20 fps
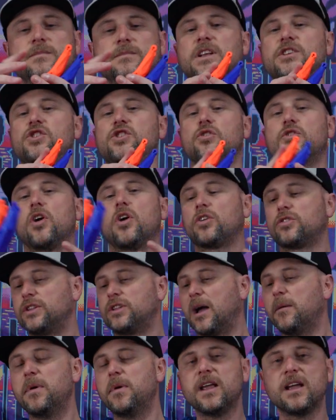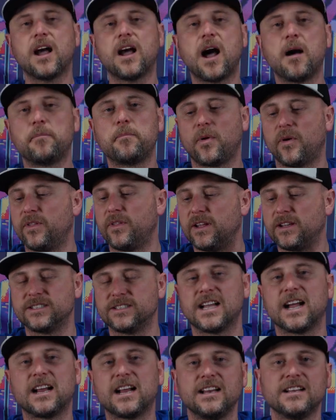that you're not doubling up on
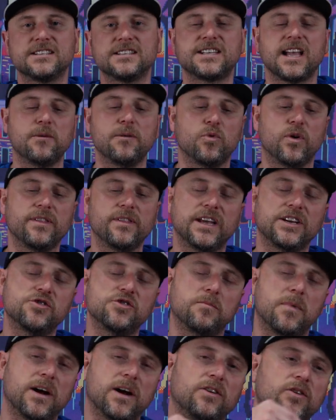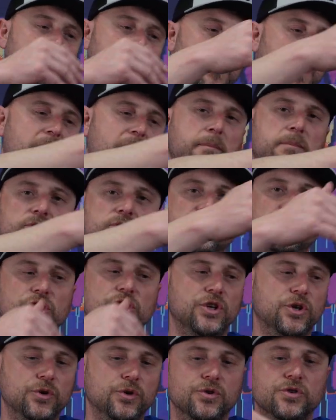exactly the same one that you might not be able to
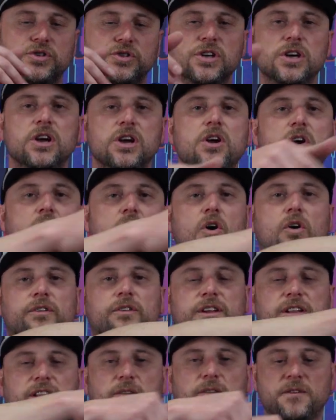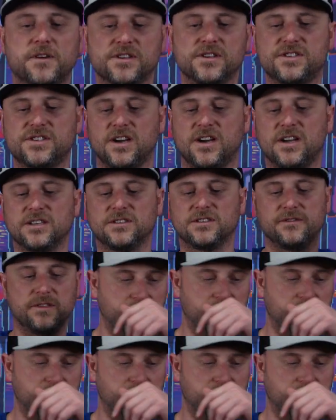use on the different sides of the